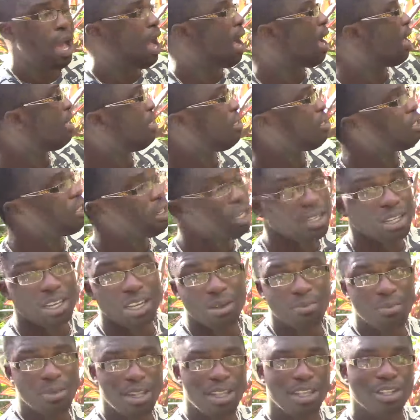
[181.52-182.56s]
And it's not
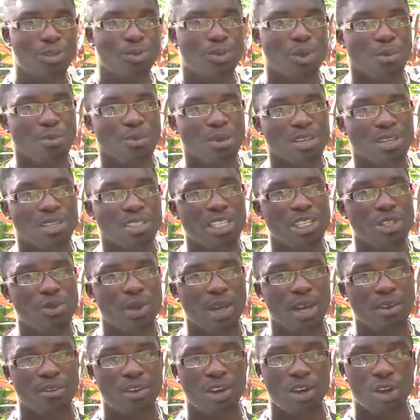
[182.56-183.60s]
gonna be this one, because this
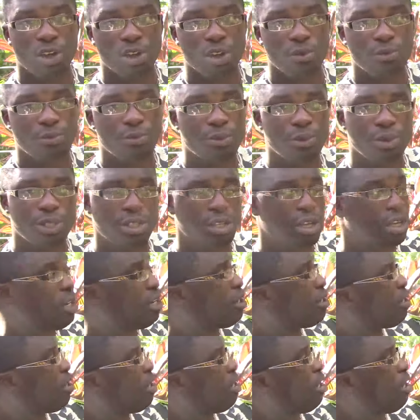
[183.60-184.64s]
one have a lot of fruits on
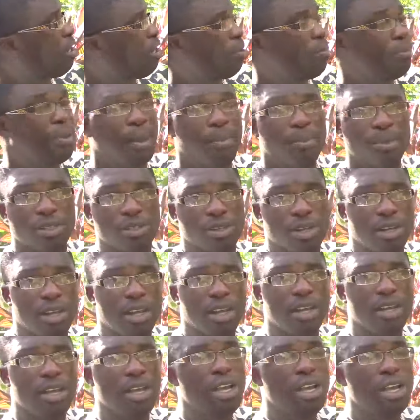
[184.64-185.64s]
it, a lot of peppers on there.